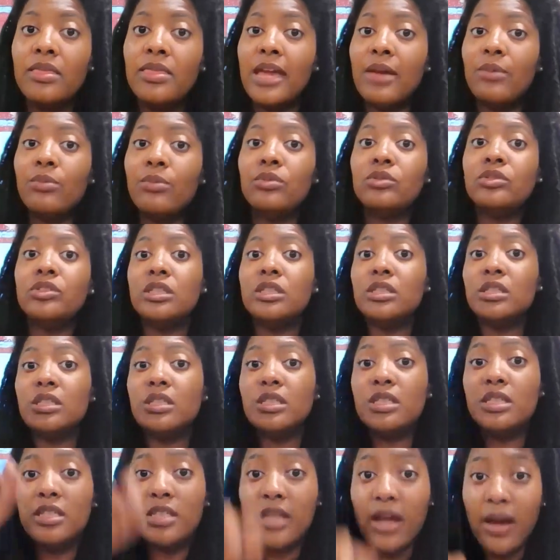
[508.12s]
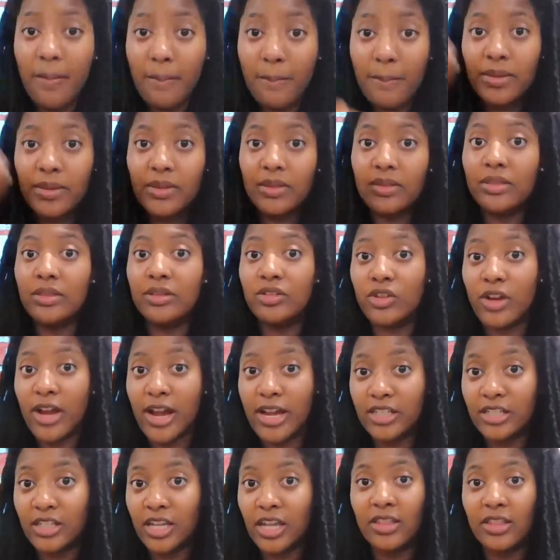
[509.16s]
they will just dump the
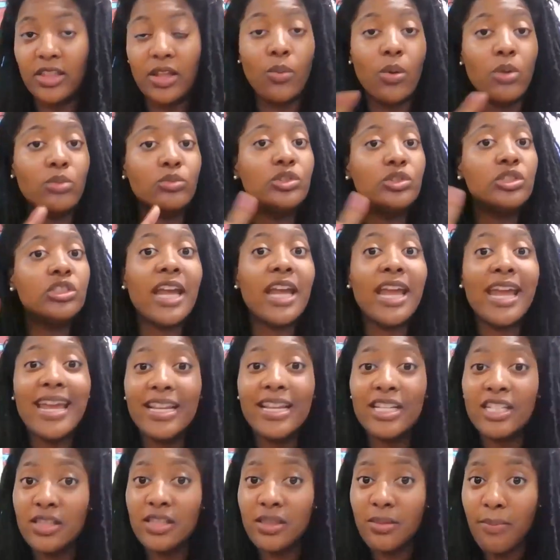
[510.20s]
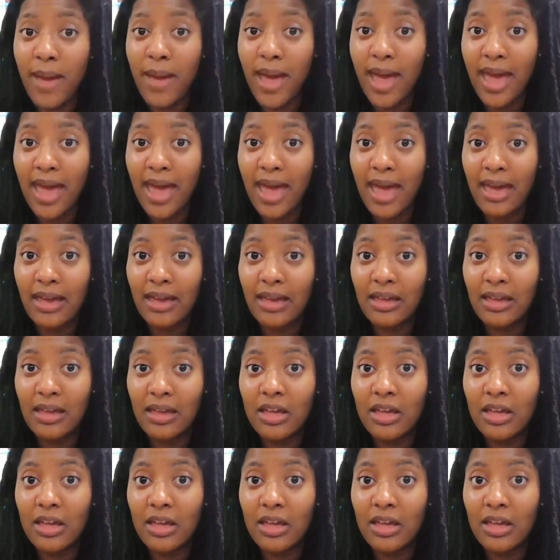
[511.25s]
trash can. They won't change the bag.